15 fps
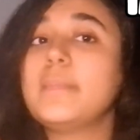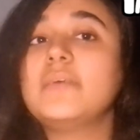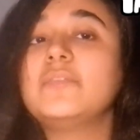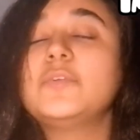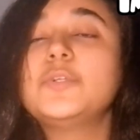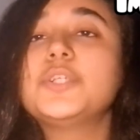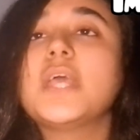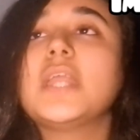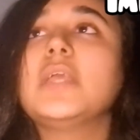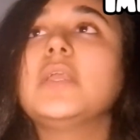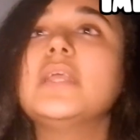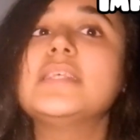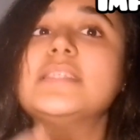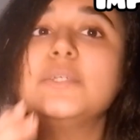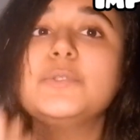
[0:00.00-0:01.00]
about foreshadowing
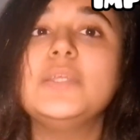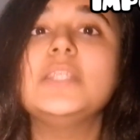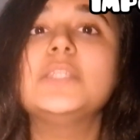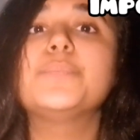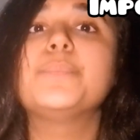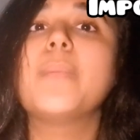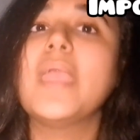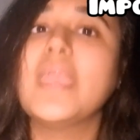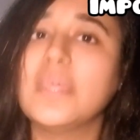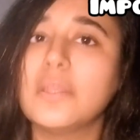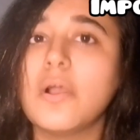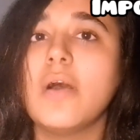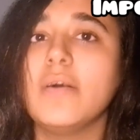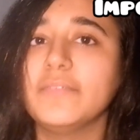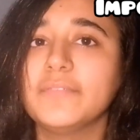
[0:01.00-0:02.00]
is you need to pay it
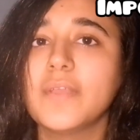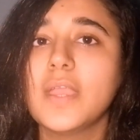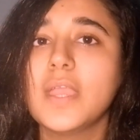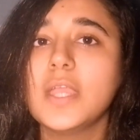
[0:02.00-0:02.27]
off.